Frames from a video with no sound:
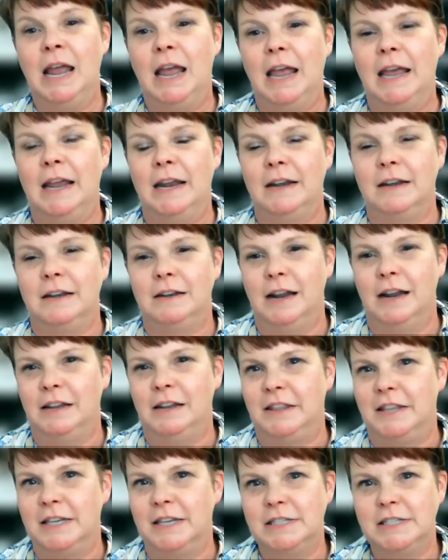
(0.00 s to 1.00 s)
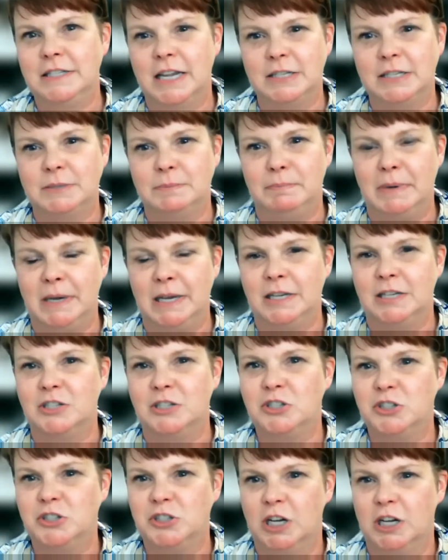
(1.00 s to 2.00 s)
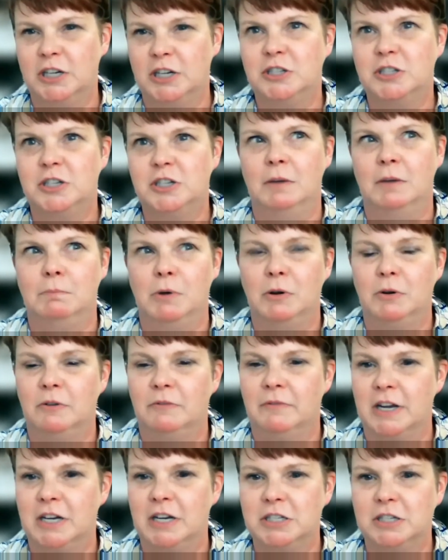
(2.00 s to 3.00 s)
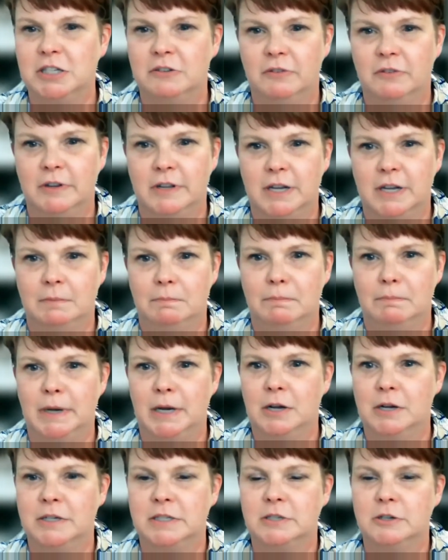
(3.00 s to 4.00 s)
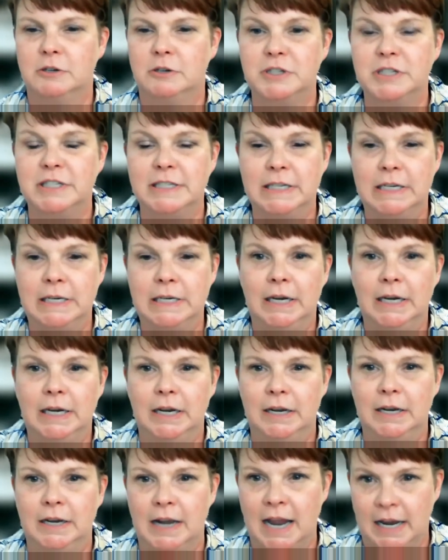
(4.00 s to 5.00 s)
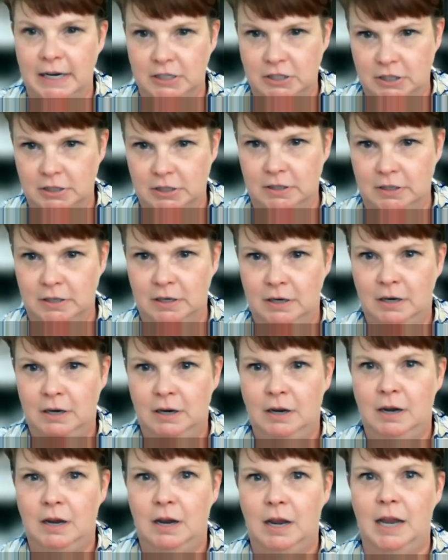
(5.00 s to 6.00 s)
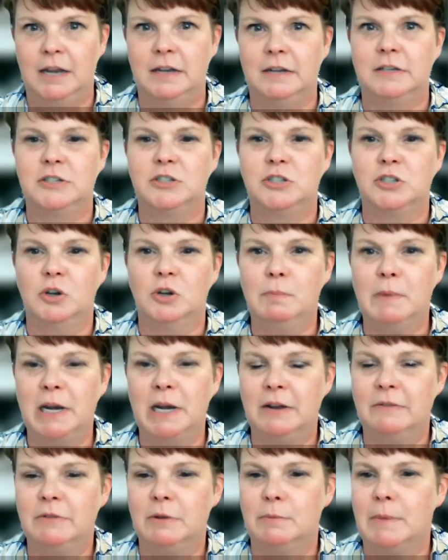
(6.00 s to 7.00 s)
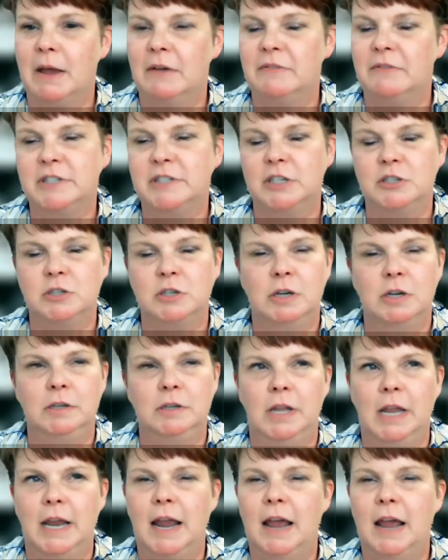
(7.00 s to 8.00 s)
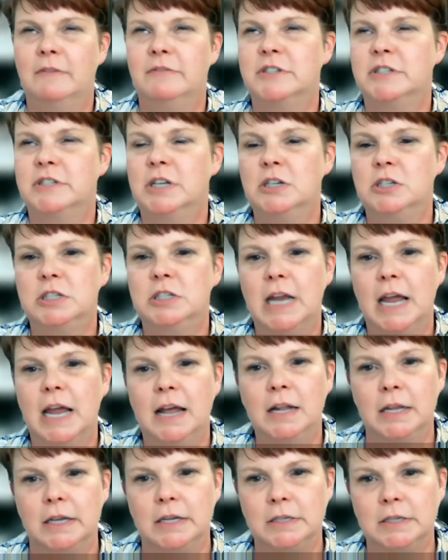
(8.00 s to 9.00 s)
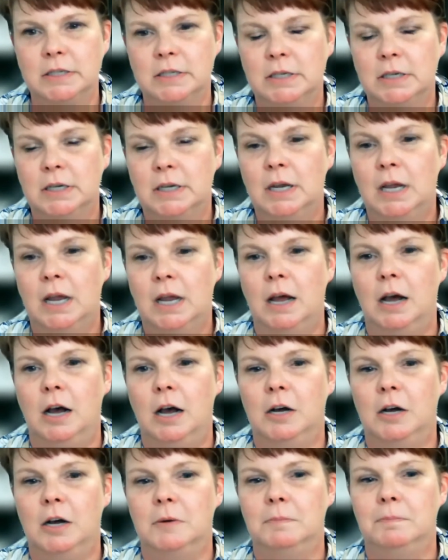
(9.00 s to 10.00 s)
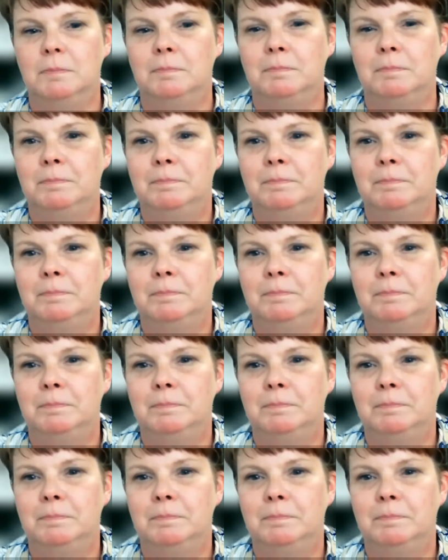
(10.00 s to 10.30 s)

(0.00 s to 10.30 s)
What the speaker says: And this has been such a motivation for them, because they're seeing it in action. And so many of them have such talent. And